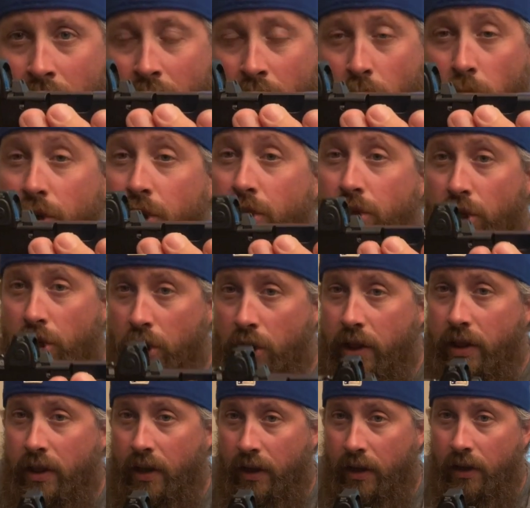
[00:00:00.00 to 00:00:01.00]
which is a
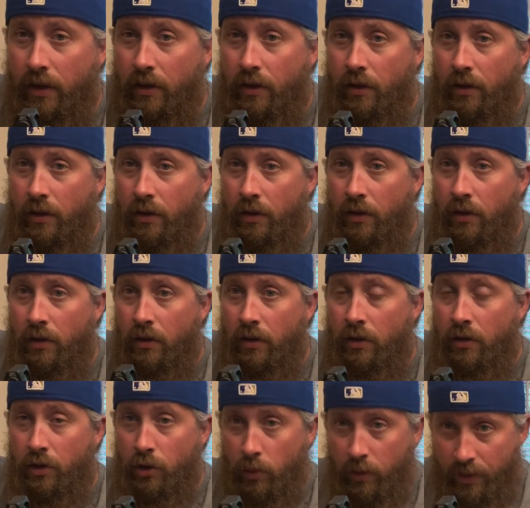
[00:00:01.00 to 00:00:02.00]
good thing,
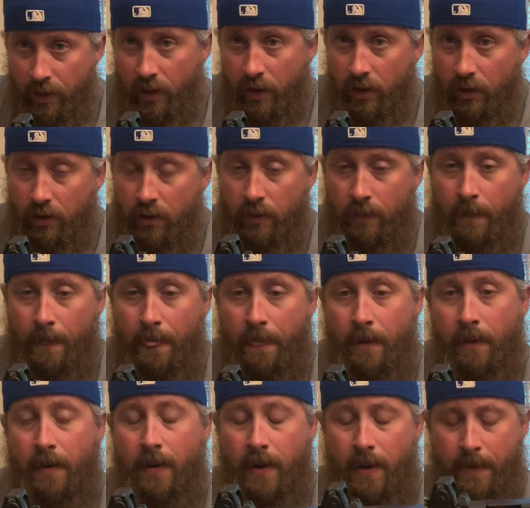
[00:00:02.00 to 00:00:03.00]
you would think,
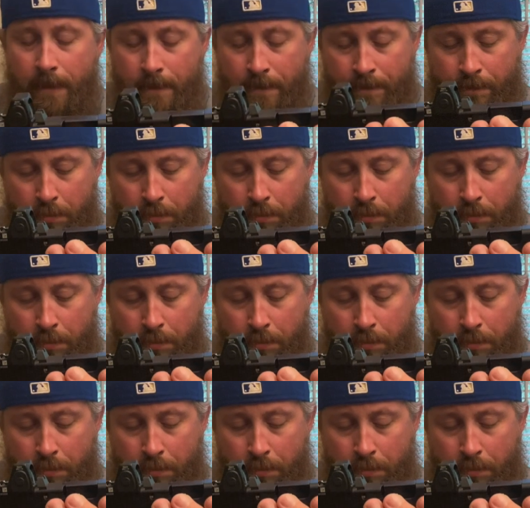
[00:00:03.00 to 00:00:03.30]
okay?